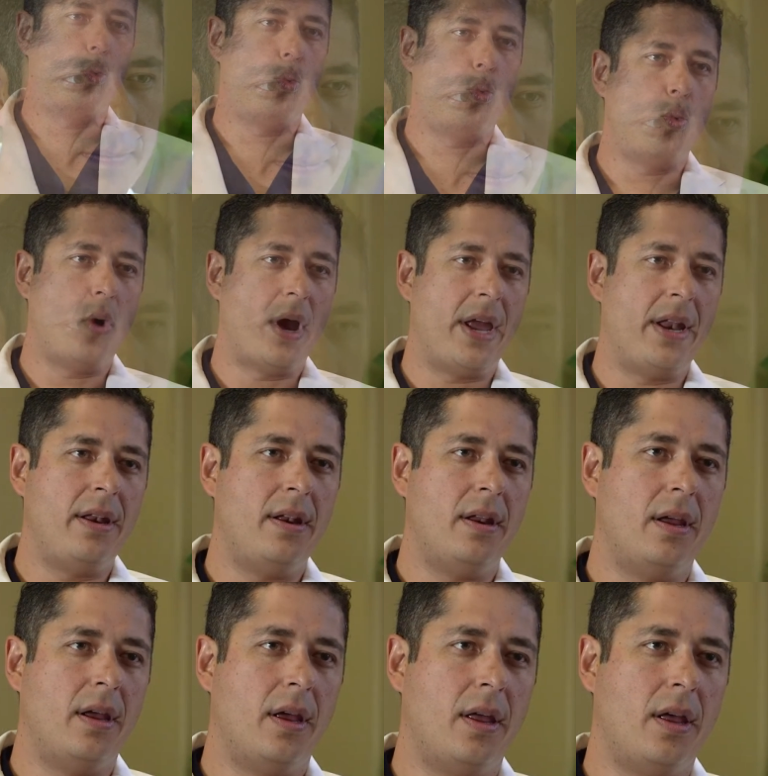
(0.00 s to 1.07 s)

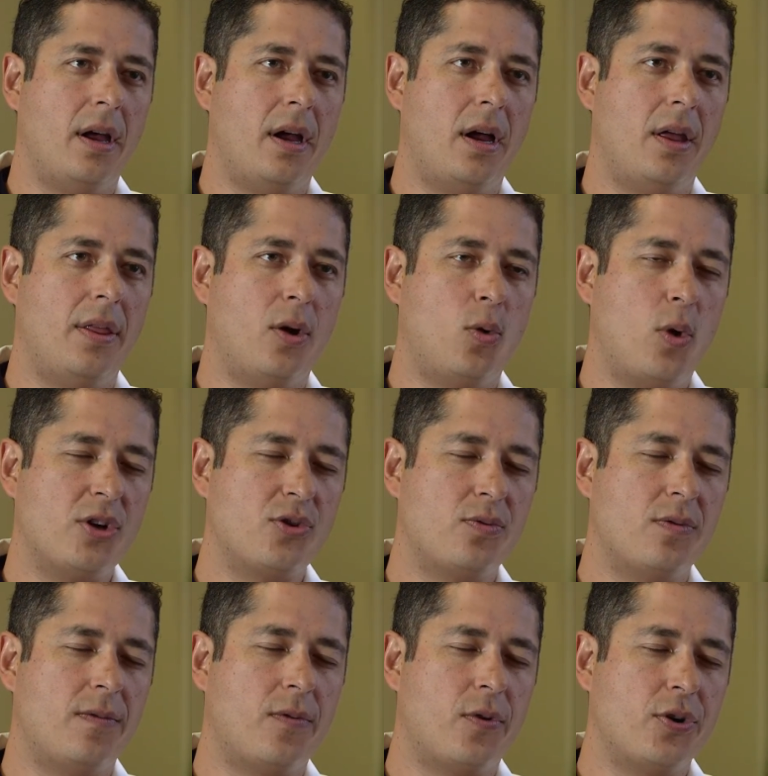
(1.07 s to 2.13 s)
When uh, the
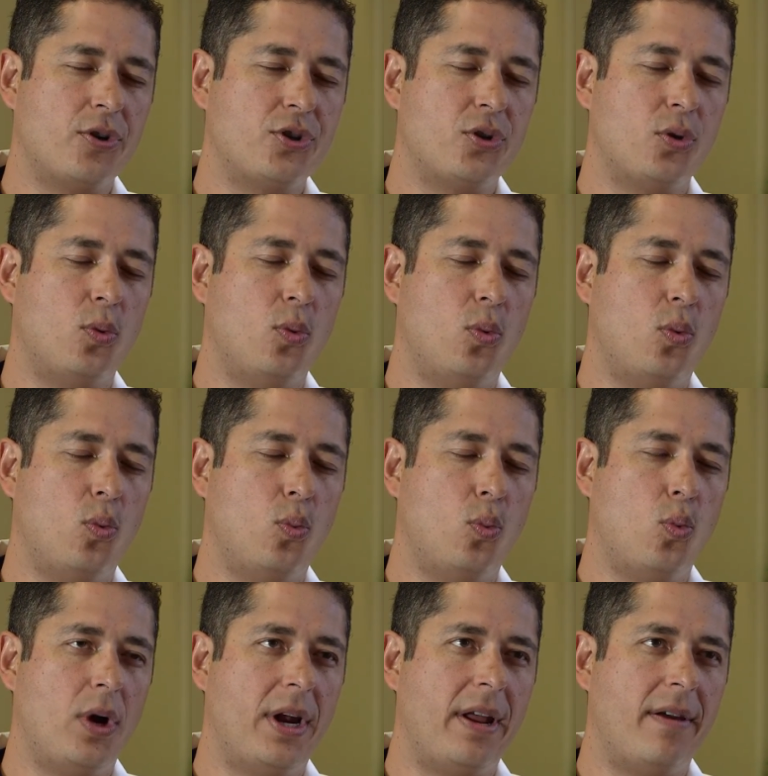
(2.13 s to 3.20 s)
question refers to
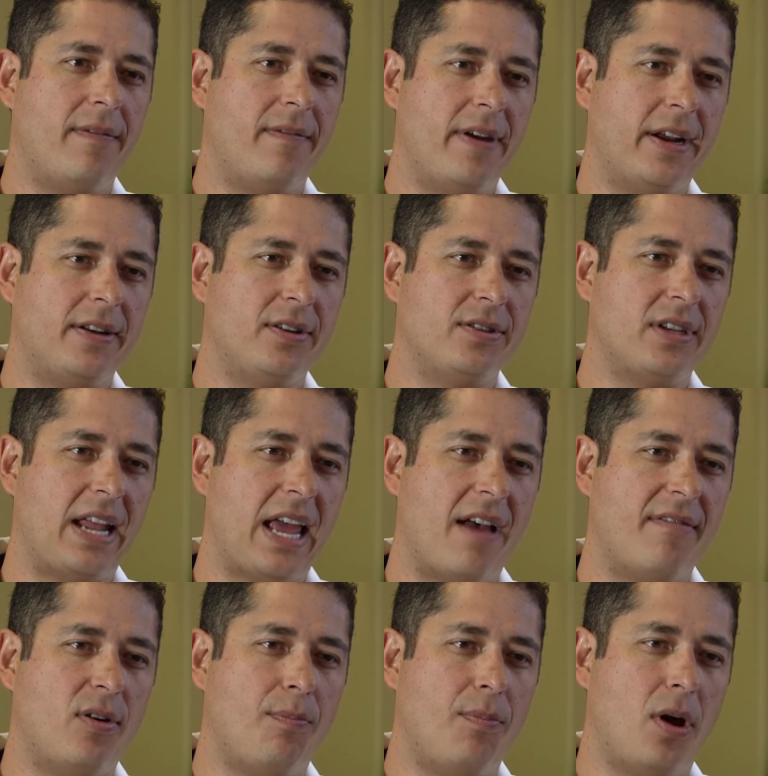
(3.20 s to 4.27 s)
what effect does it
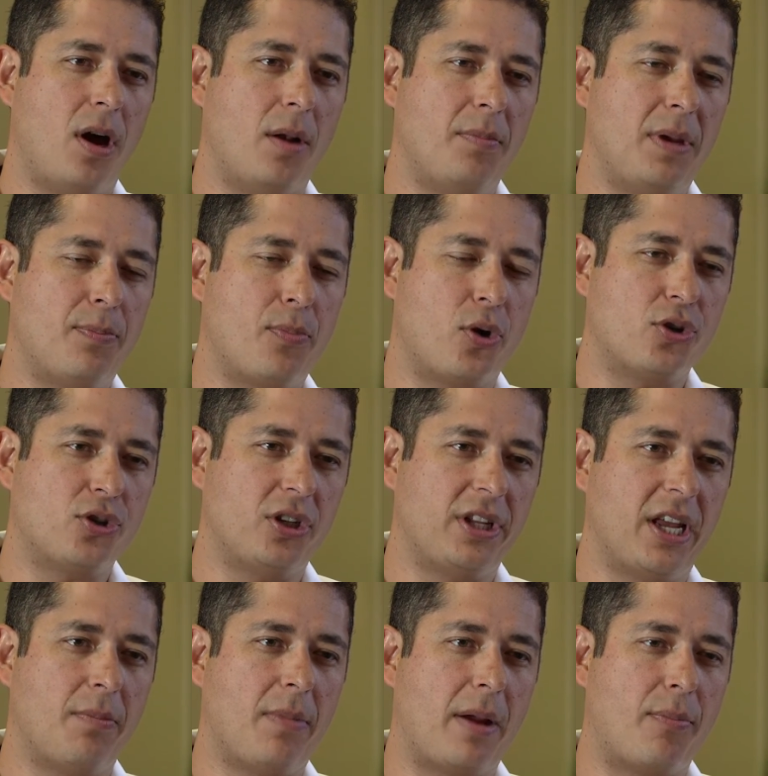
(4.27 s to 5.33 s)
have upon me
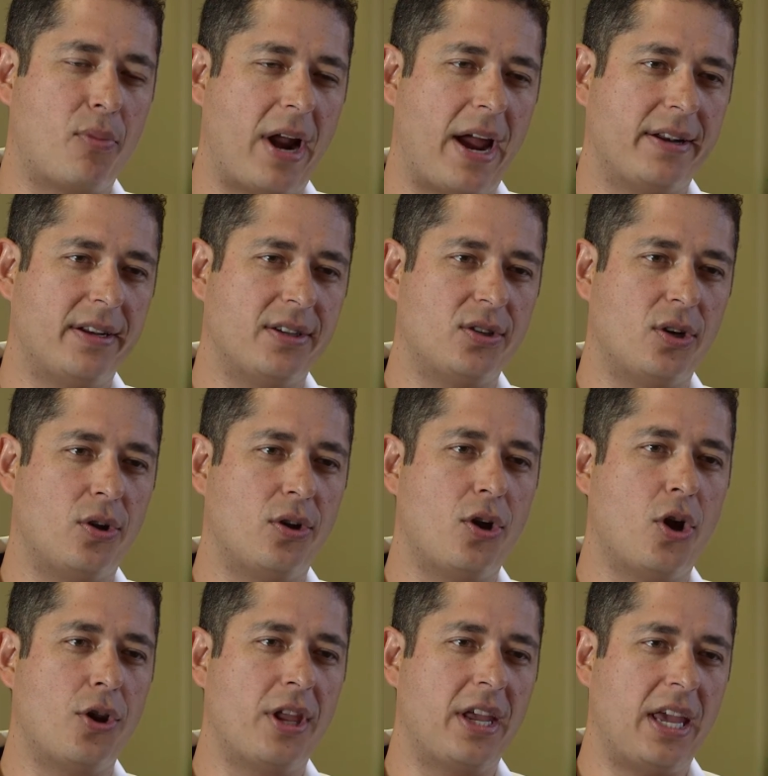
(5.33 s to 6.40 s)
personally in my practice on,
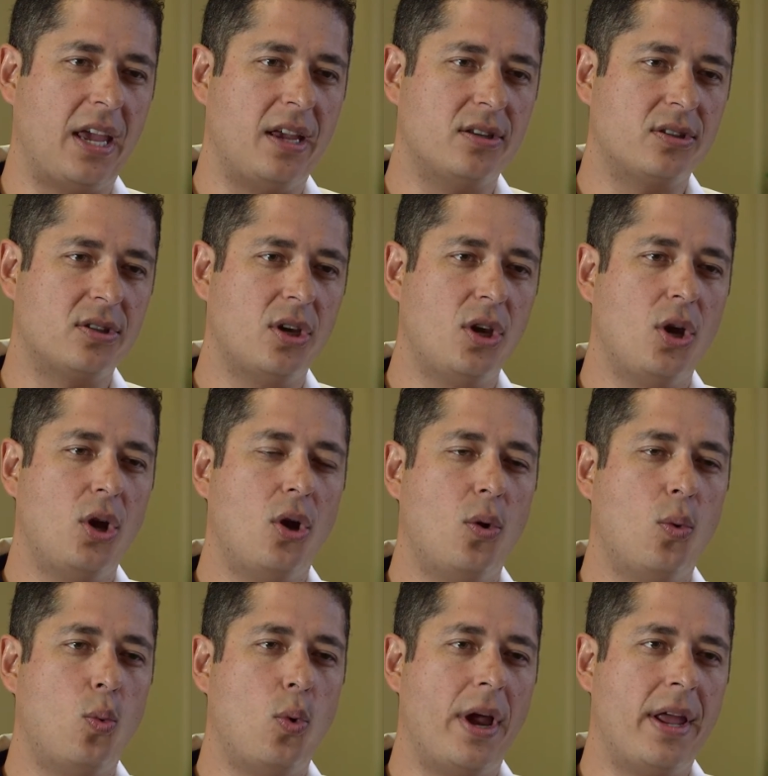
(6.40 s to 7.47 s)
on the case
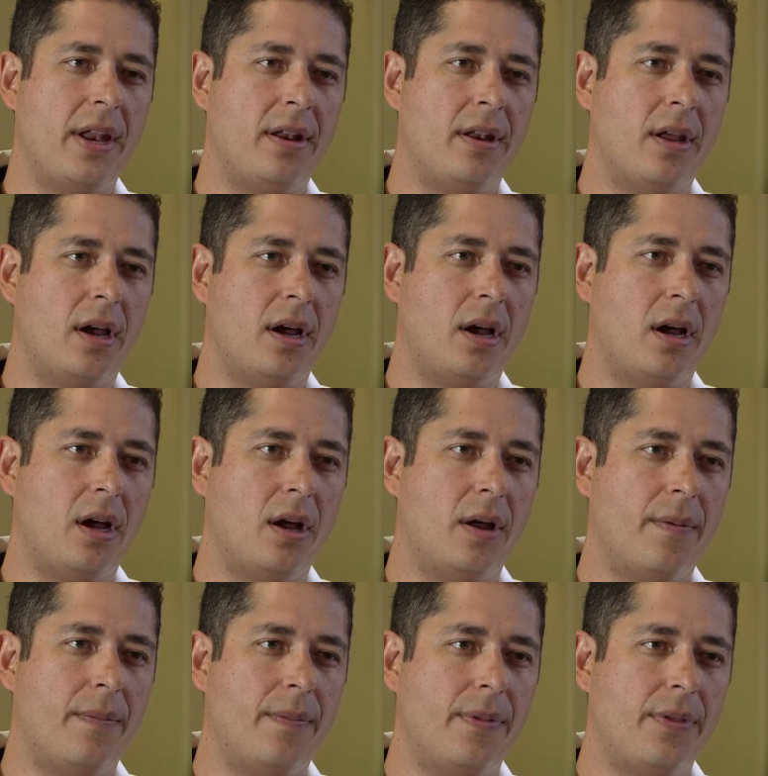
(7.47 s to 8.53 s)
when
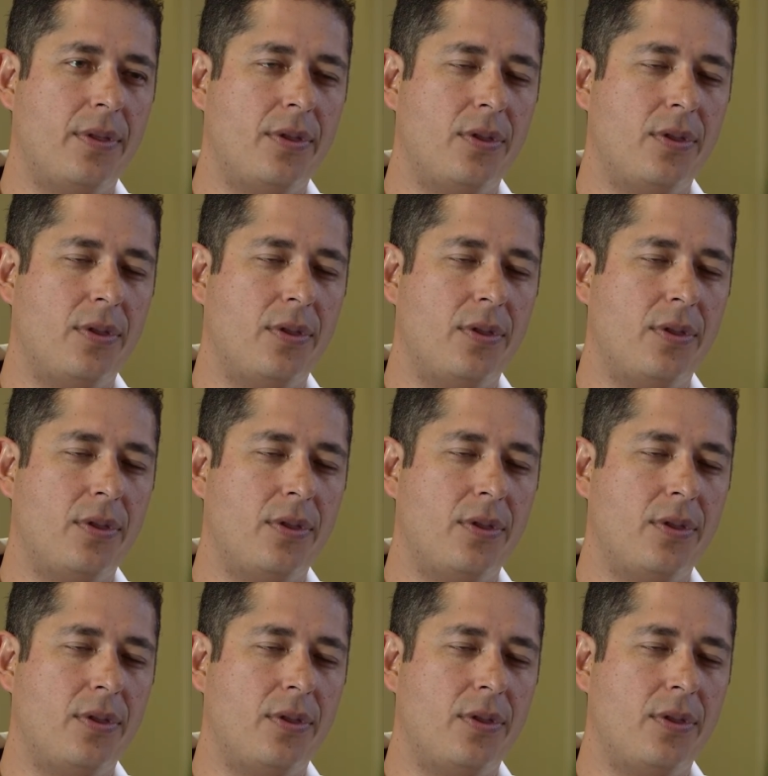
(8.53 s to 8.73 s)
um,